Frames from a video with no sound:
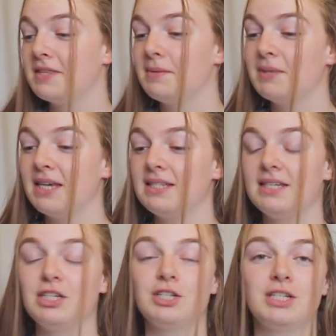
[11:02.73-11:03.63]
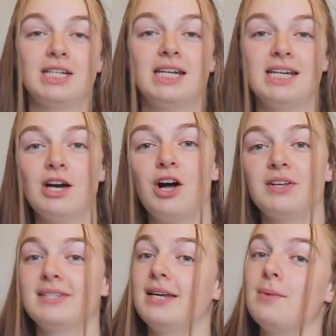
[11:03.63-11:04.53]
the PlayStation
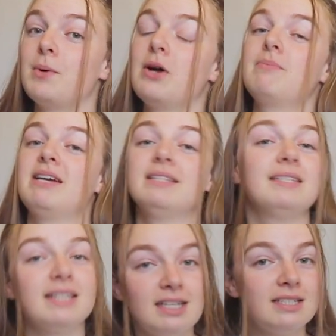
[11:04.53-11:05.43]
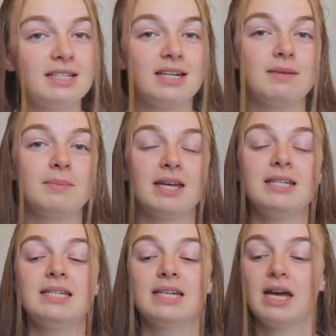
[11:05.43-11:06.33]
all set up on my stand in a
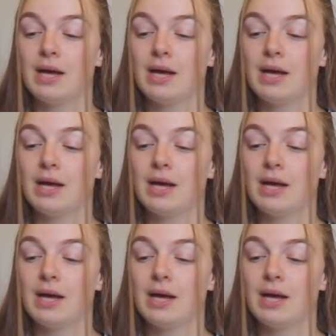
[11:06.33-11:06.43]
bit.